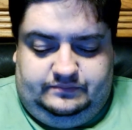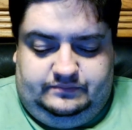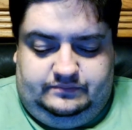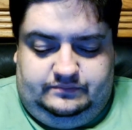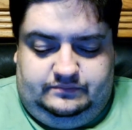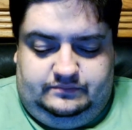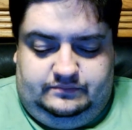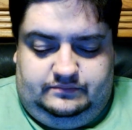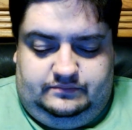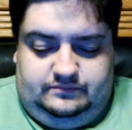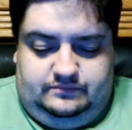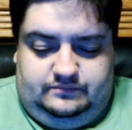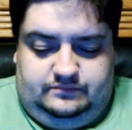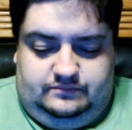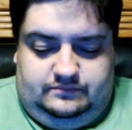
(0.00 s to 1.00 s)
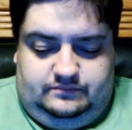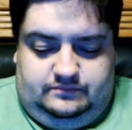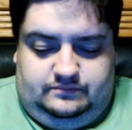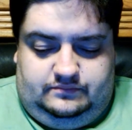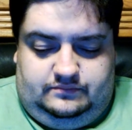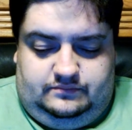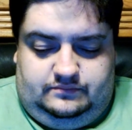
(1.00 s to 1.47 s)

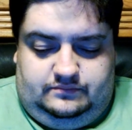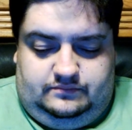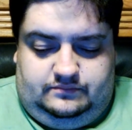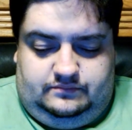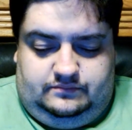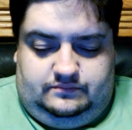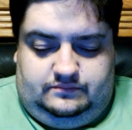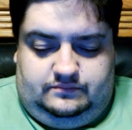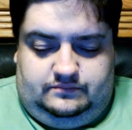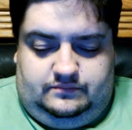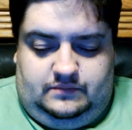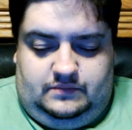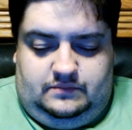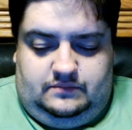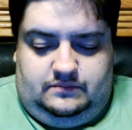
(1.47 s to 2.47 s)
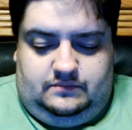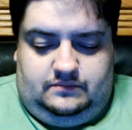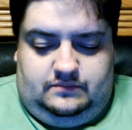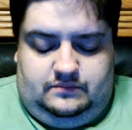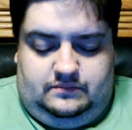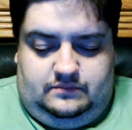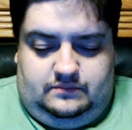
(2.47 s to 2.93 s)

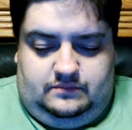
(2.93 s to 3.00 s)
(silence)